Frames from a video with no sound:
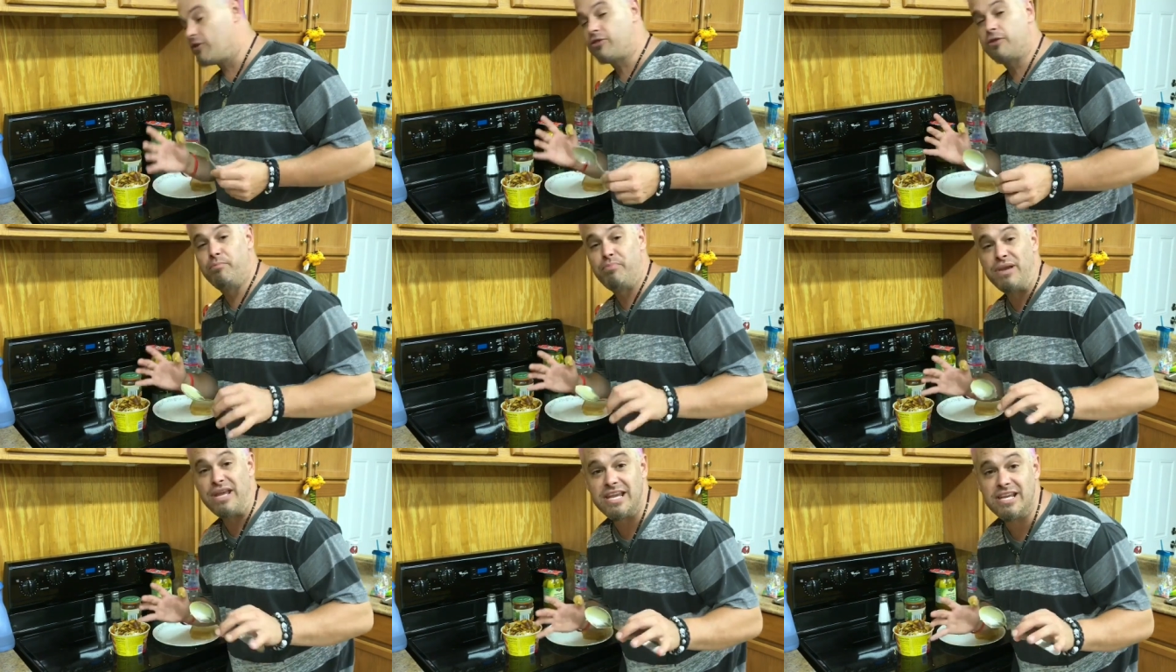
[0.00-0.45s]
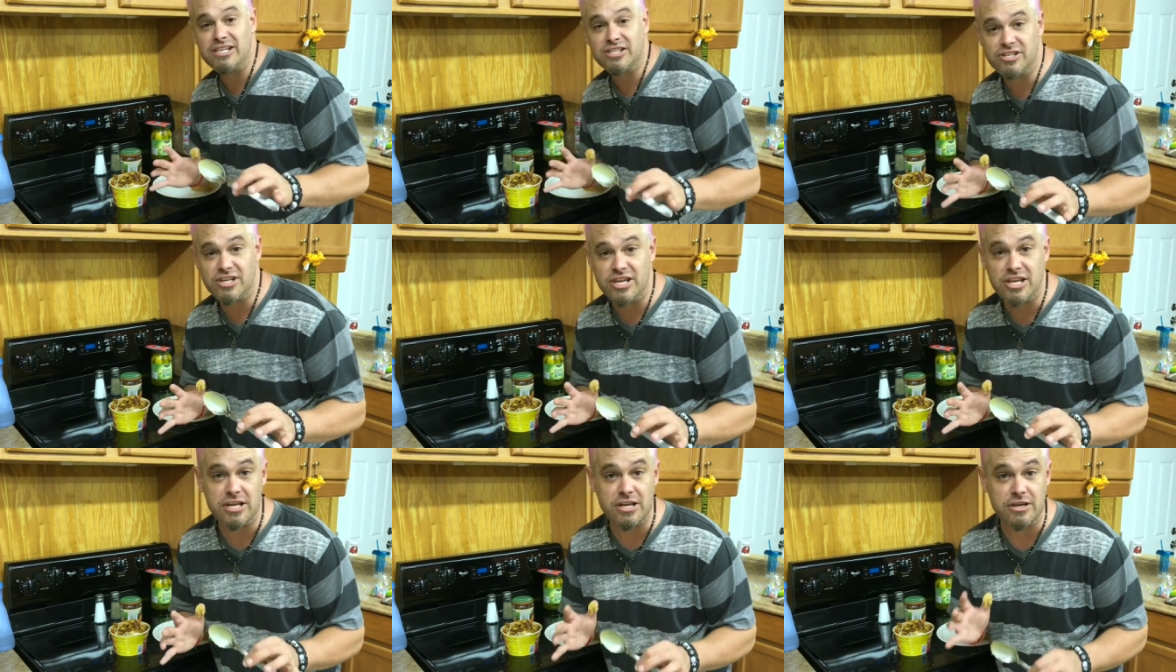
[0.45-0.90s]
called the
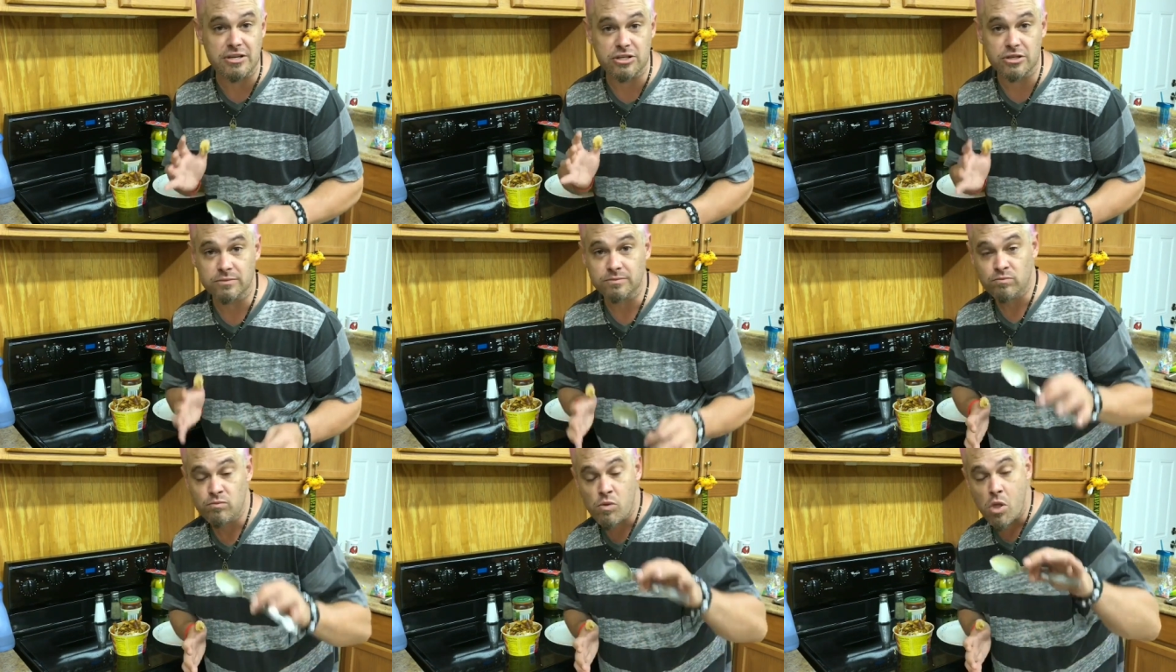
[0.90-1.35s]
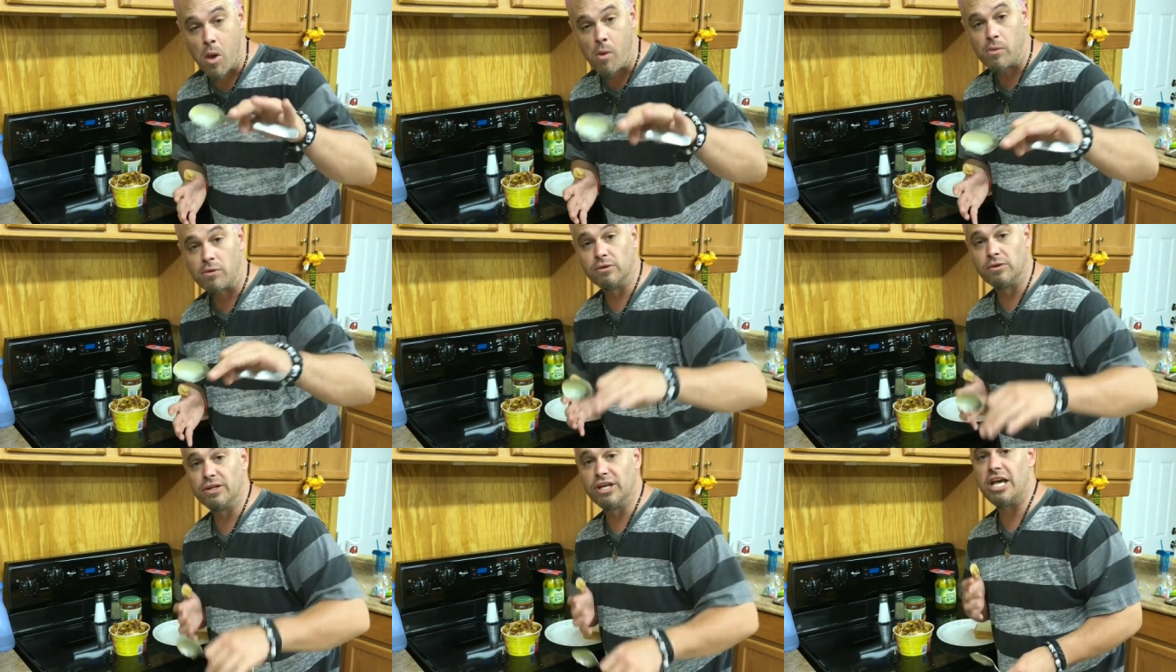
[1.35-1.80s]
bee's knees.
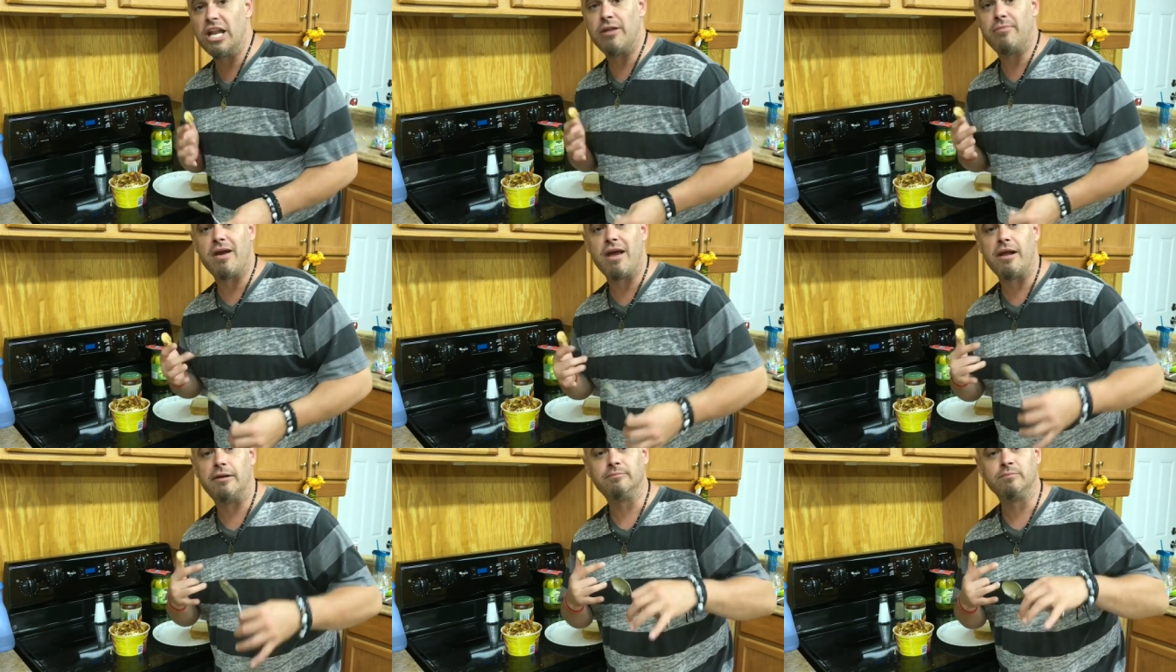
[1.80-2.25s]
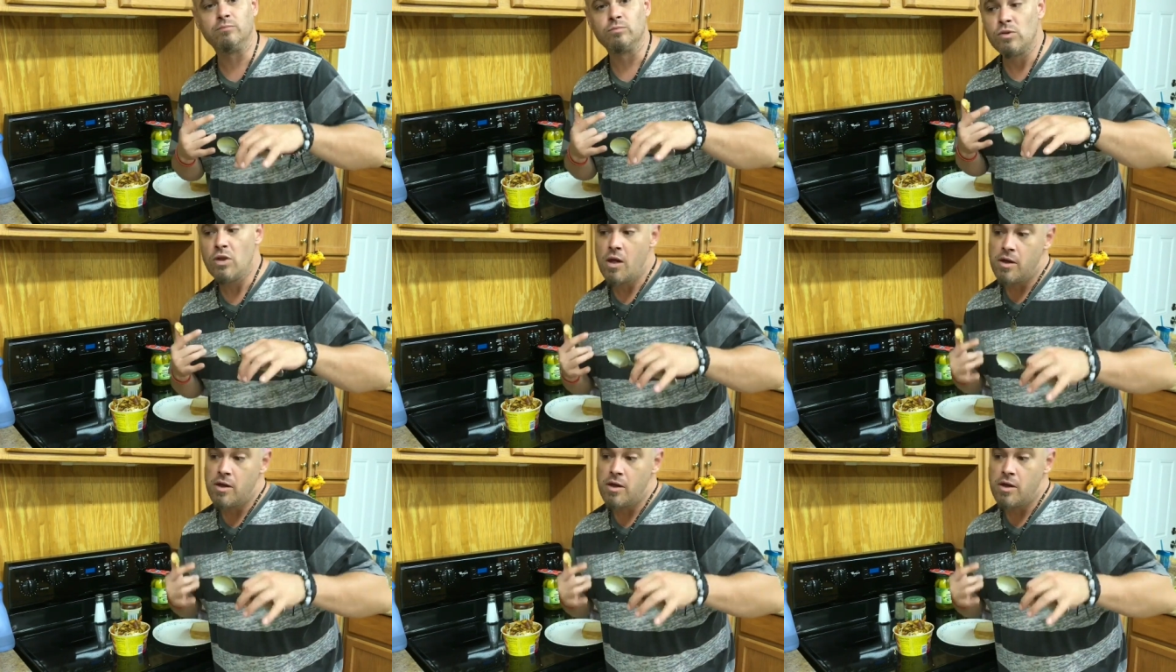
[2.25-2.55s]
We're gonna get it, man.